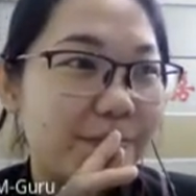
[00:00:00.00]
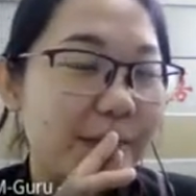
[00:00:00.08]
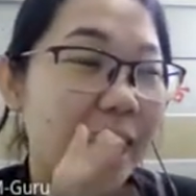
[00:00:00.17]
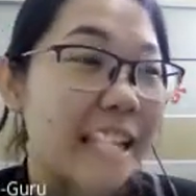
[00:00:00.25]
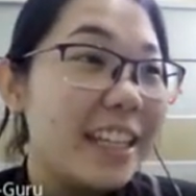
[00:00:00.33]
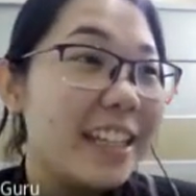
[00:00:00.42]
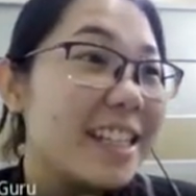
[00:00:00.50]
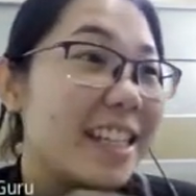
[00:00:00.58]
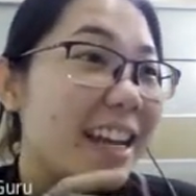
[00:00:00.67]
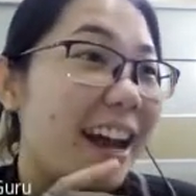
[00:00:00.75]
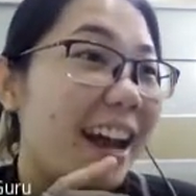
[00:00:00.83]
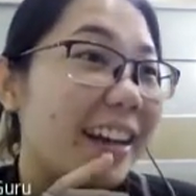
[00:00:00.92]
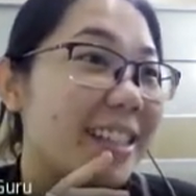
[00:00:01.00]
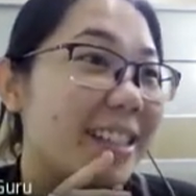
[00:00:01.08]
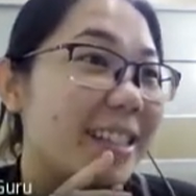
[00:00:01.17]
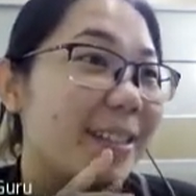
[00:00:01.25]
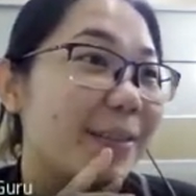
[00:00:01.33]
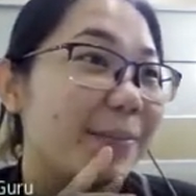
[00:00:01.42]
Ian say
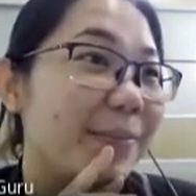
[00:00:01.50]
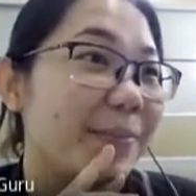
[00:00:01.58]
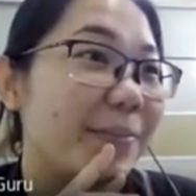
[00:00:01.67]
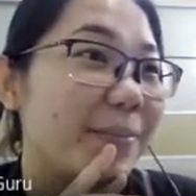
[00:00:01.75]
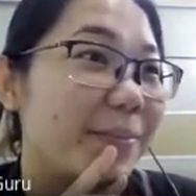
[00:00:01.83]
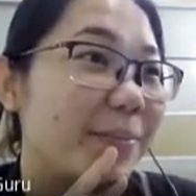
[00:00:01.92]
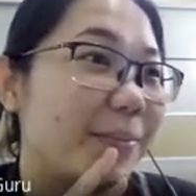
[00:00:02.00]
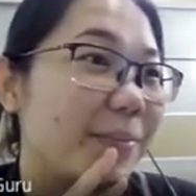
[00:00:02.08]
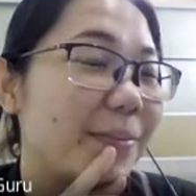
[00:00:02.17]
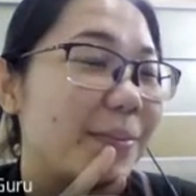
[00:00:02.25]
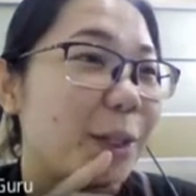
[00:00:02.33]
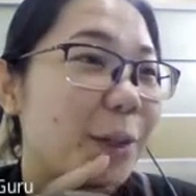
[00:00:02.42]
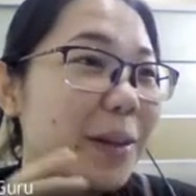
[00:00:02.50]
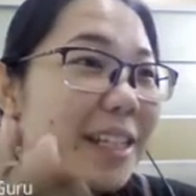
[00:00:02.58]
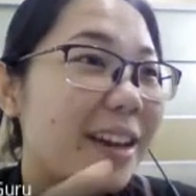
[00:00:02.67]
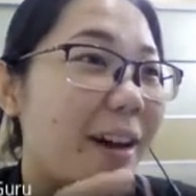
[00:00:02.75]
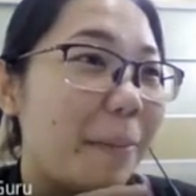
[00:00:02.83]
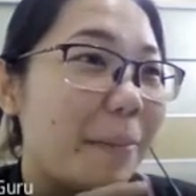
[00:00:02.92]
ice. Chongwei
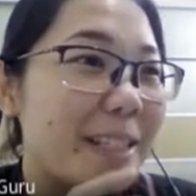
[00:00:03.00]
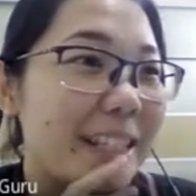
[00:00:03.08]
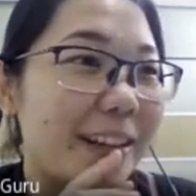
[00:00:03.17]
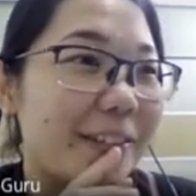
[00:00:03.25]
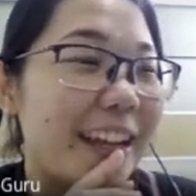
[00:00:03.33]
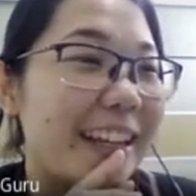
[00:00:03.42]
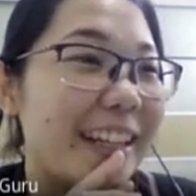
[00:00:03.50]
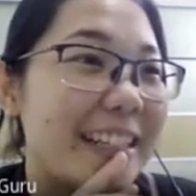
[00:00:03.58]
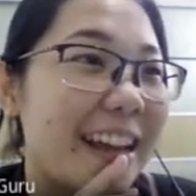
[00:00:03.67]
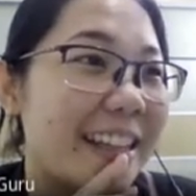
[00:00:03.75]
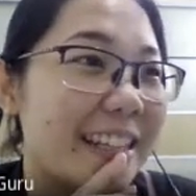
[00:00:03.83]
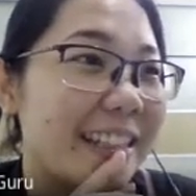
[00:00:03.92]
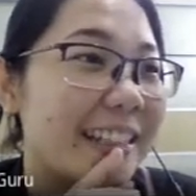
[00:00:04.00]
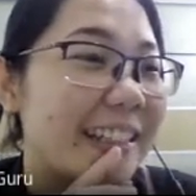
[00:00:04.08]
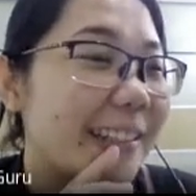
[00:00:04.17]
said opposite of Daniel's answer.